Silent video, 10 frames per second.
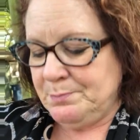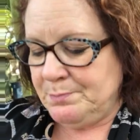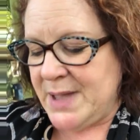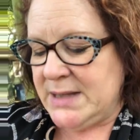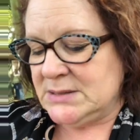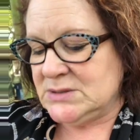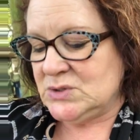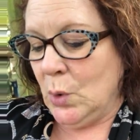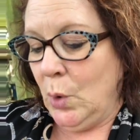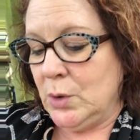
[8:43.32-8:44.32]
paid its
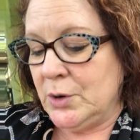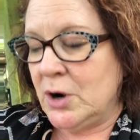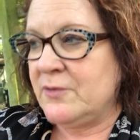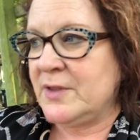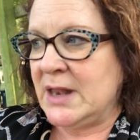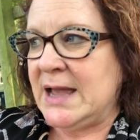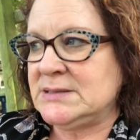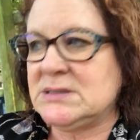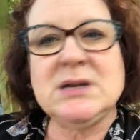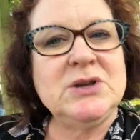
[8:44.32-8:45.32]
toll on her for the
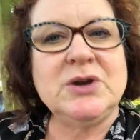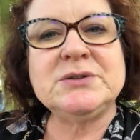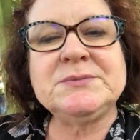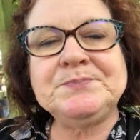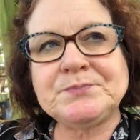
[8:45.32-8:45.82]
last 10 years.